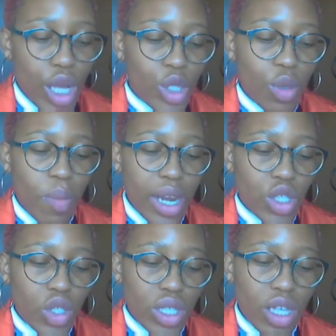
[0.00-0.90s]
To
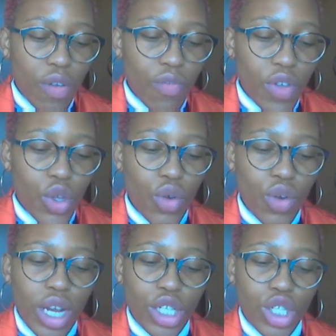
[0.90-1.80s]
manage yourself in your
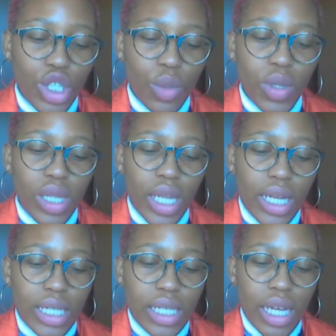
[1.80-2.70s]
relationship with the
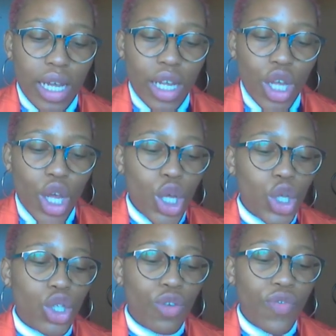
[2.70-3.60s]
leader, you
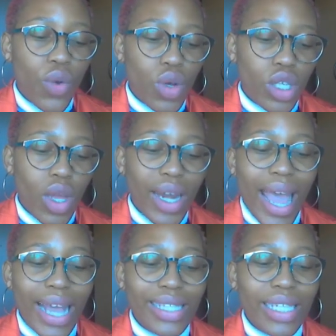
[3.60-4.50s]
should focus on
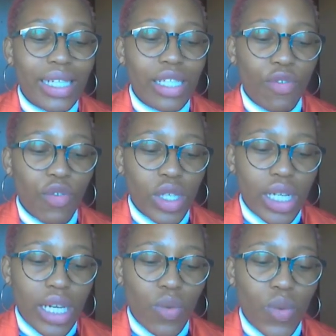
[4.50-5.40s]
acting
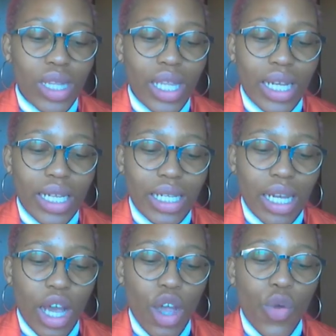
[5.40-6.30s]
differently with the
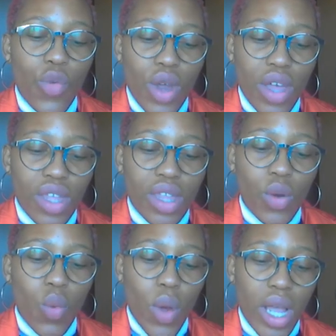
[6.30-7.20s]
leader rather
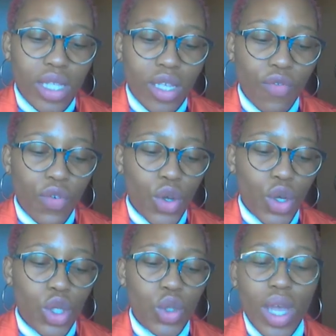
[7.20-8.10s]
than waiting for
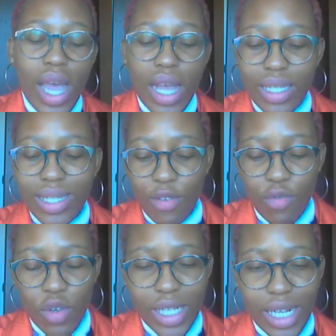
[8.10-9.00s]
her to act
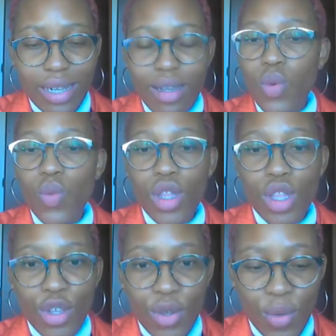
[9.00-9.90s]
differently with
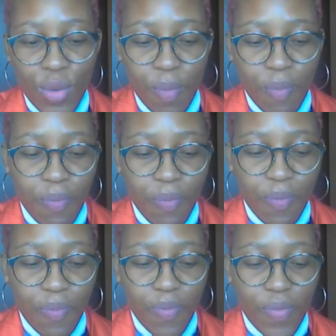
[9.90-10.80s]
you.
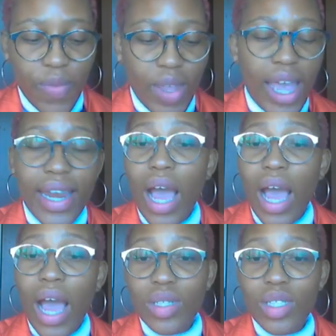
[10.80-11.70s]
And I
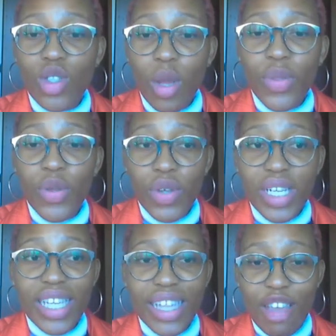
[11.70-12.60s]
will stop the
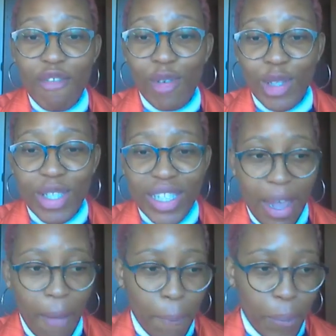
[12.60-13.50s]
reading there for today.